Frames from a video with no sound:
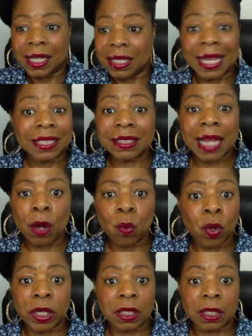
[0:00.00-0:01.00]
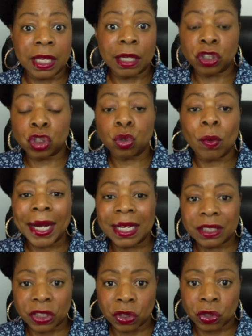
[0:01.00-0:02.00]
that's not what they're
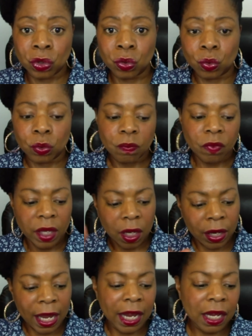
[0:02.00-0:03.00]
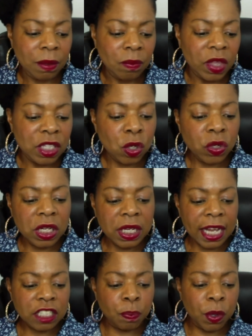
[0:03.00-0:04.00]
trained to do, okay? So the
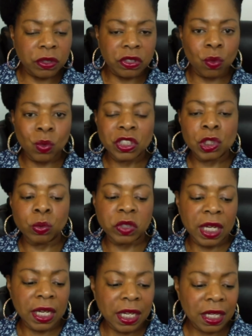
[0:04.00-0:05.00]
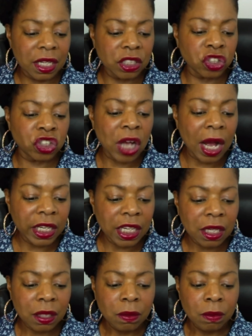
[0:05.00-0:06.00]
next person was Lieutenant Johnny
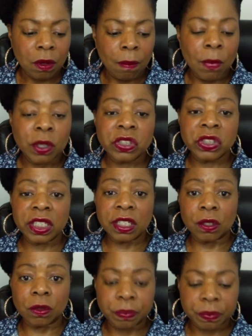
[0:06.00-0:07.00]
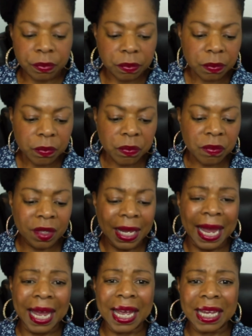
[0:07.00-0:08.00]
Marcille.
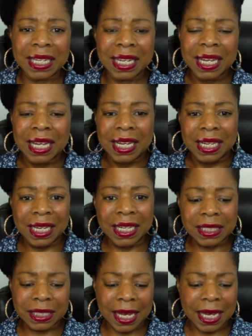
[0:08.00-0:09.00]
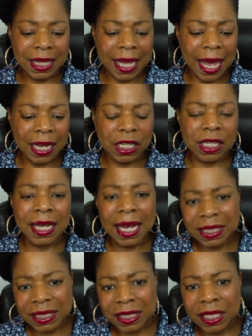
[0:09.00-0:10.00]
And he said that,
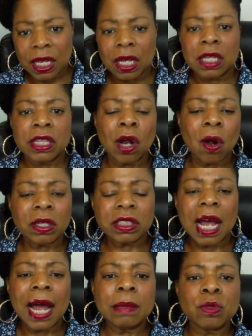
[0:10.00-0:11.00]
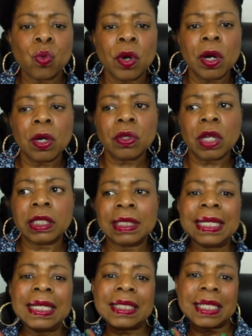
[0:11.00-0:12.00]
yes, there are times where a
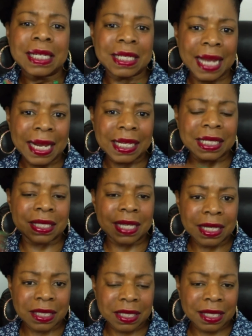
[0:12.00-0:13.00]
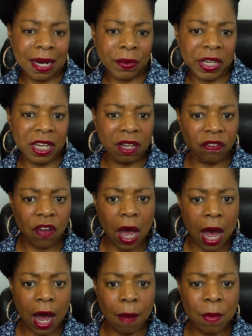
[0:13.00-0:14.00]
knee to the neck is necessary if
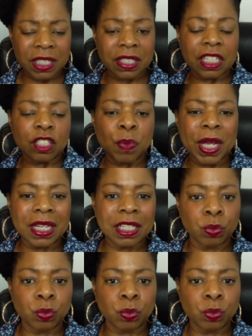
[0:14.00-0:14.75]
a suspect is